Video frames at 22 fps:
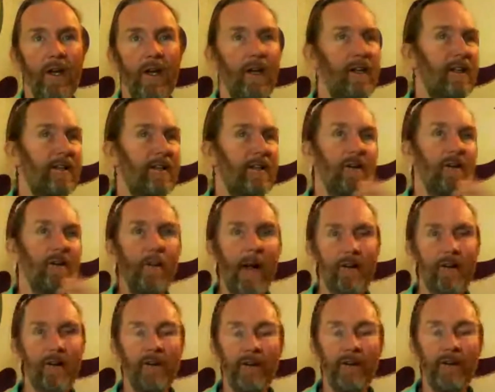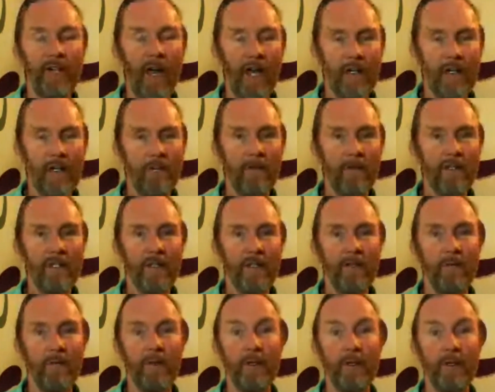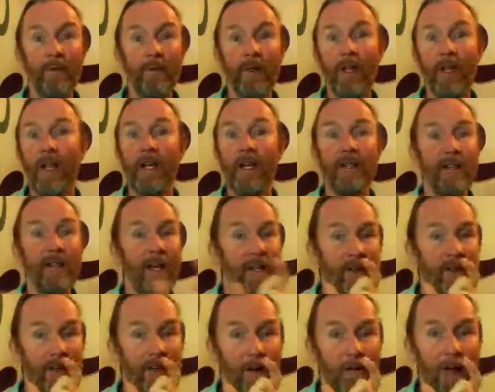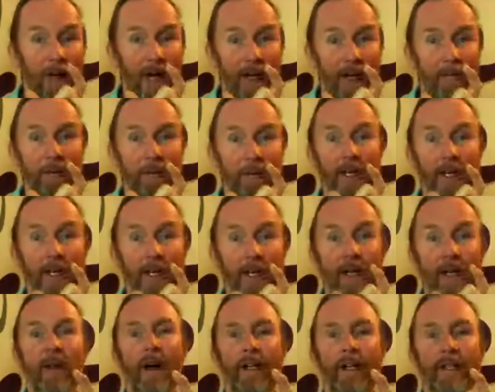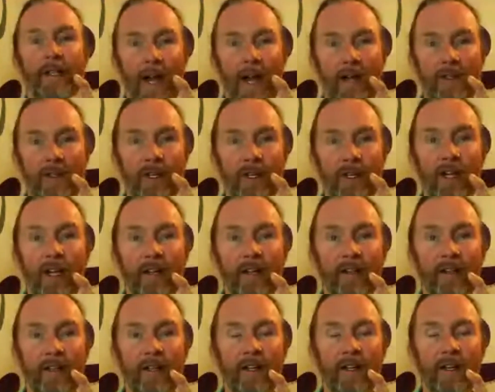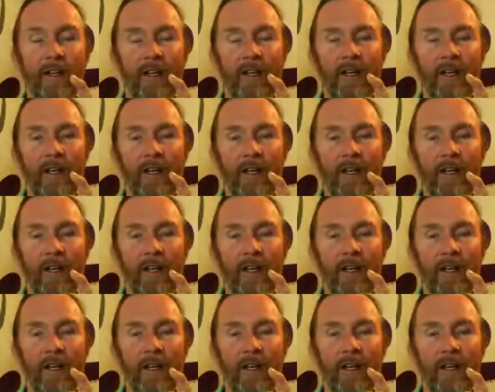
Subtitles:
And then you go back to your attachments, and then you realize that you come back and become non-attached again.